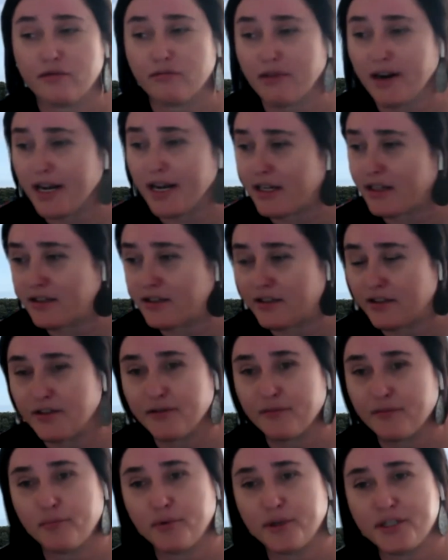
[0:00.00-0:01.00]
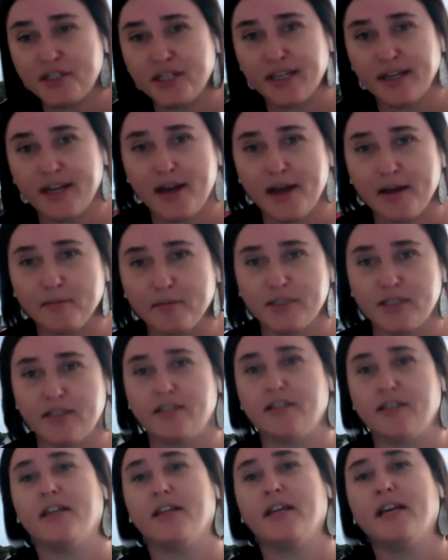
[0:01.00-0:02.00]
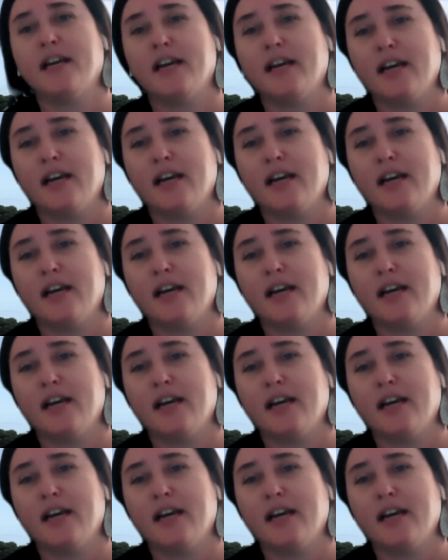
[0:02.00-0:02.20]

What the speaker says: great sort of bridging gap to